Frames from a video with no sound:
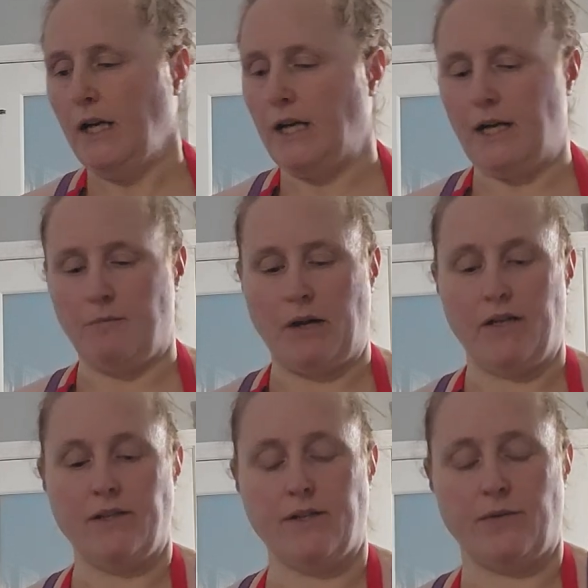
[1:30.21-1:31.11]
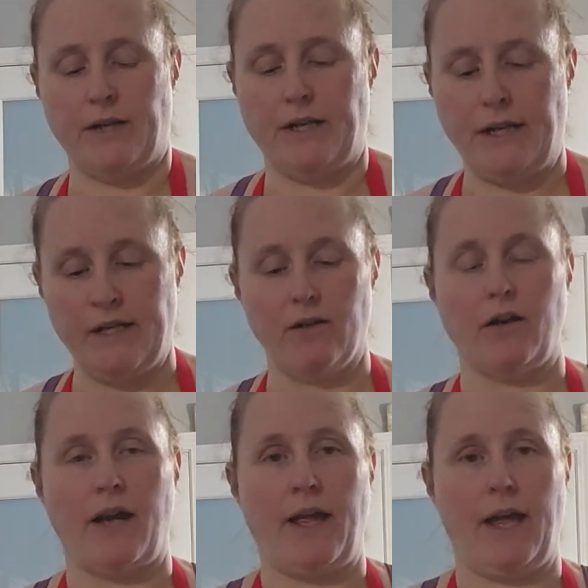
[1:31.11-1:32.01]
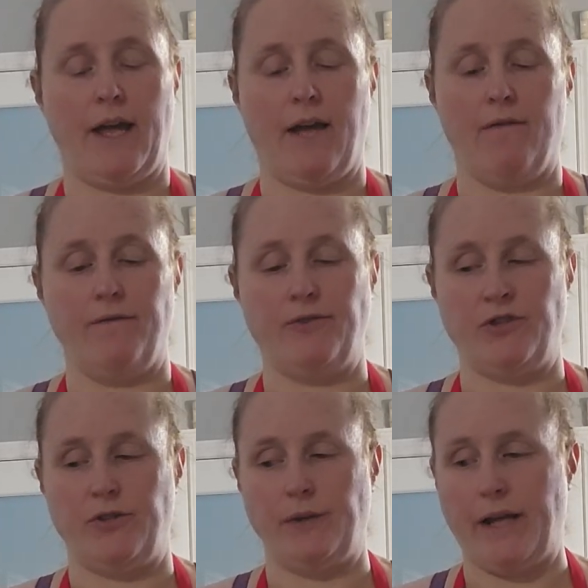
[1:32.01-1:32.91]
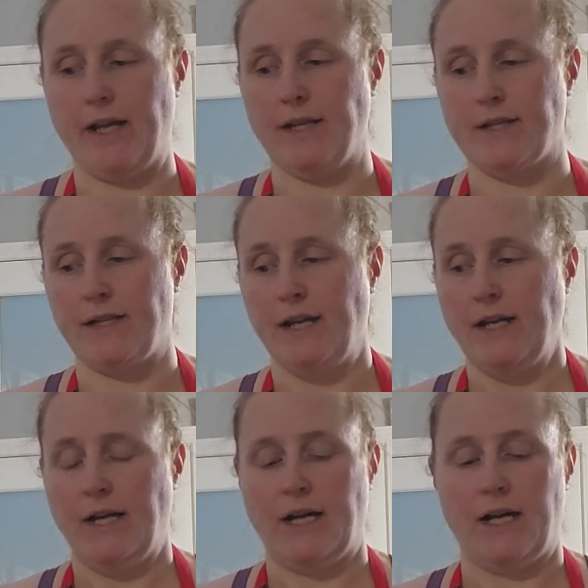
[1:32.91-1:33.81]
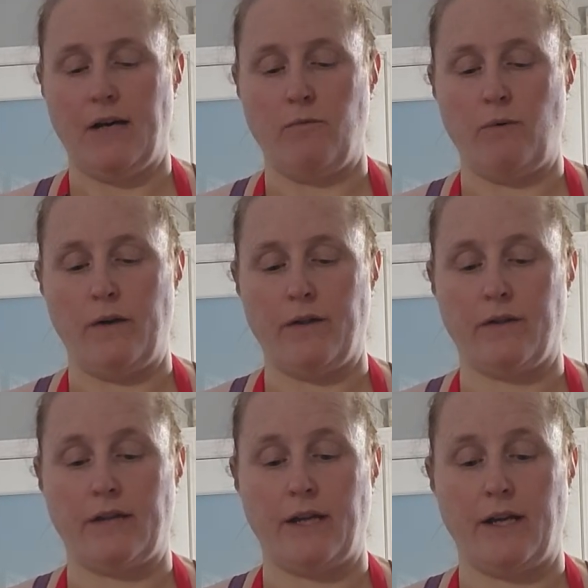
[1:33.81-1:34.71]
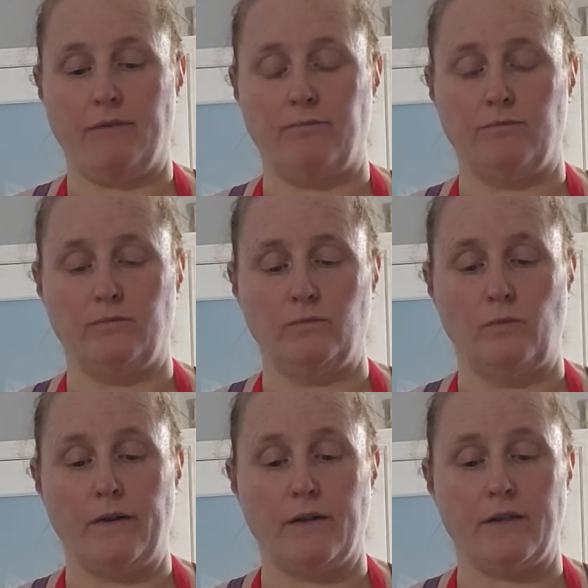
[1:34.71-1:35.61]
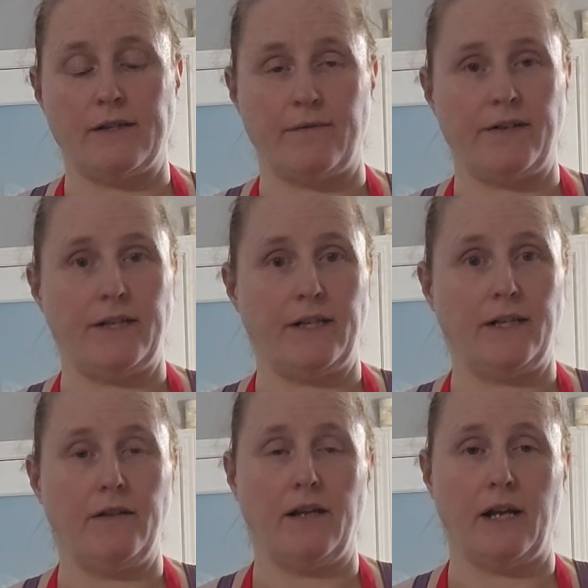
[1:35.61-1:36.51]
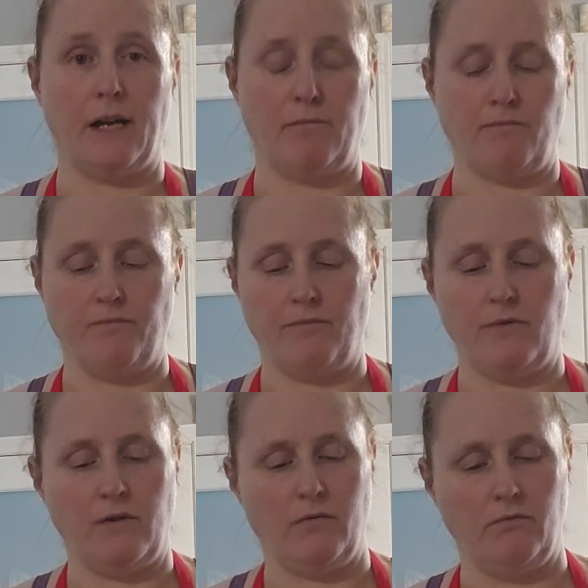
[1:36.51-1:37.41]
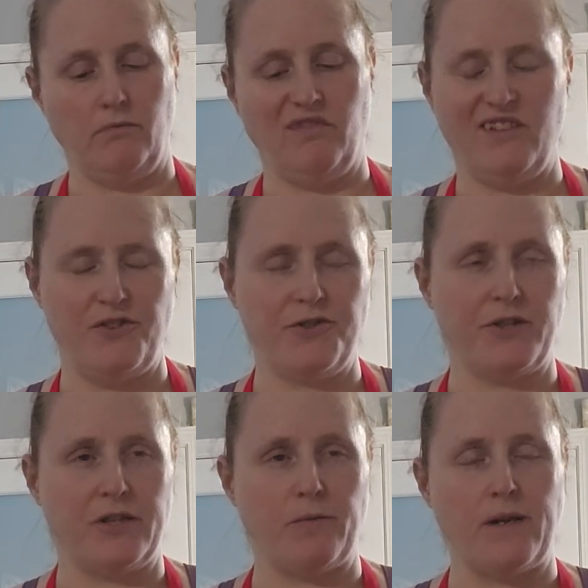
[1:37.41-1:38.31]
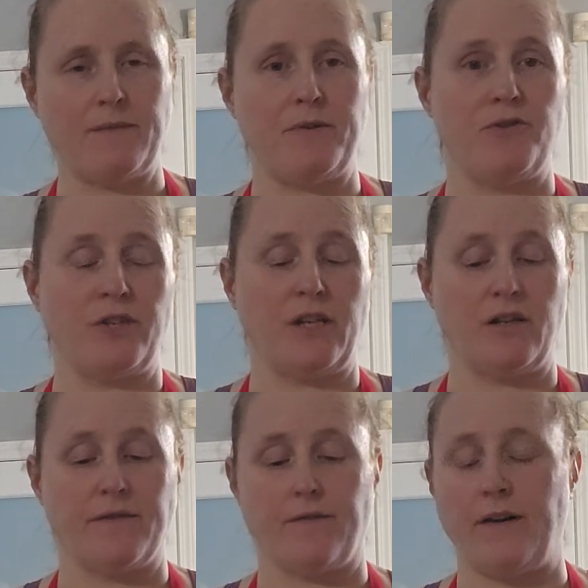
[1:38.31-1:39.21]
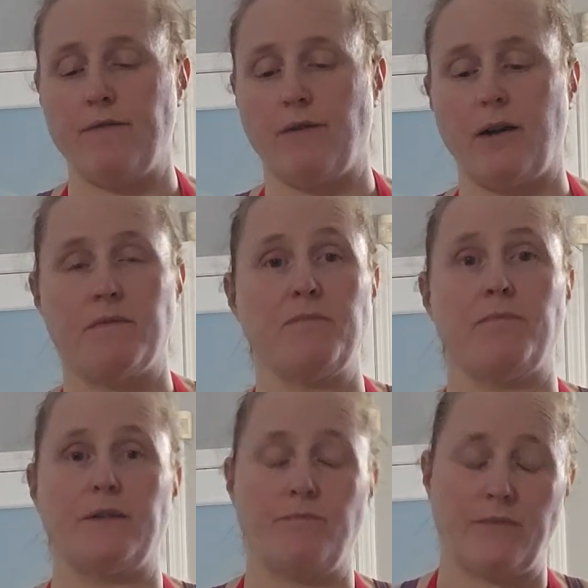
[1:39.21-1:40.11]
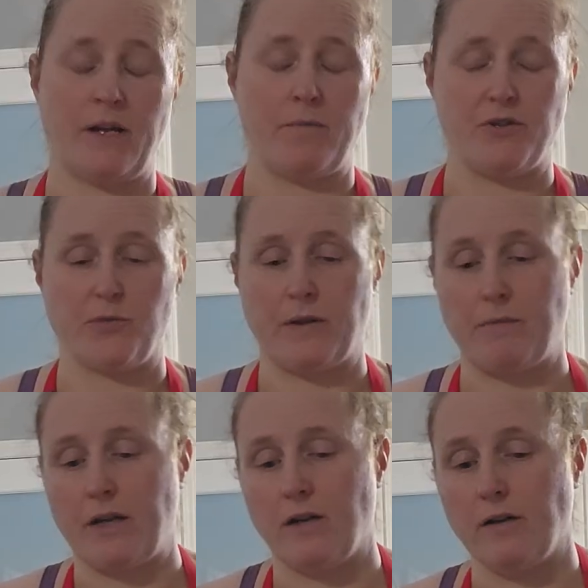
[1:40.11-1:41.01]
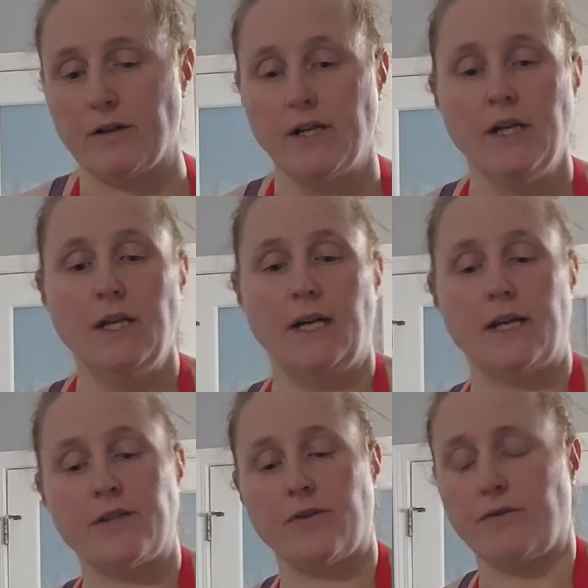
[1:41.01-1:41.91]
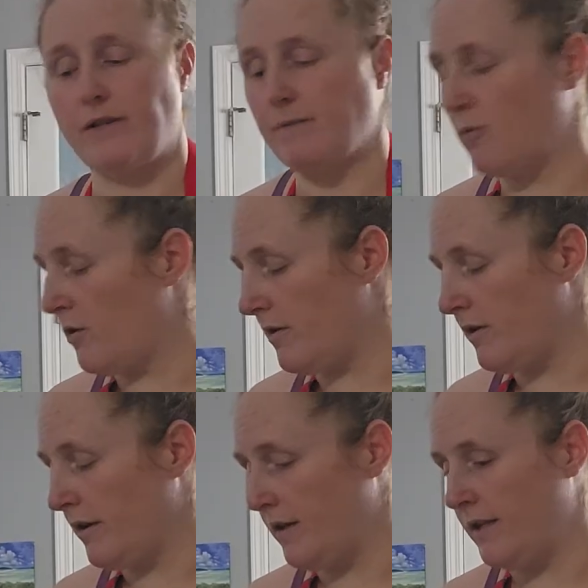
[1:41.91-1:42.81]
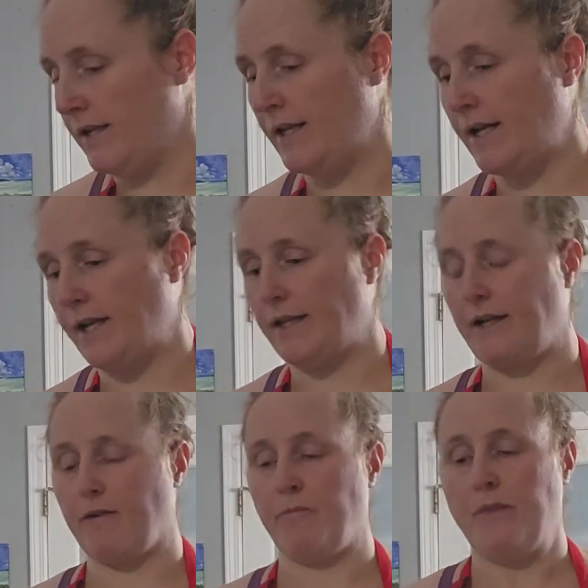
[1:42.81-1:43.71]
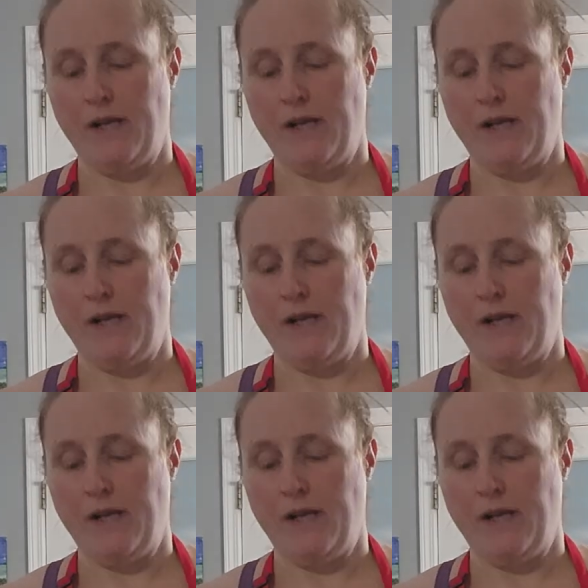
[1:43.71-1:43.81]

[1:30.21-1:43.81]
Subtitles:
I also, in here, I have 2 eggs with some vanilla. The recipe usually calls for 5 grams, but I measure with my heart, so there is more than that in there.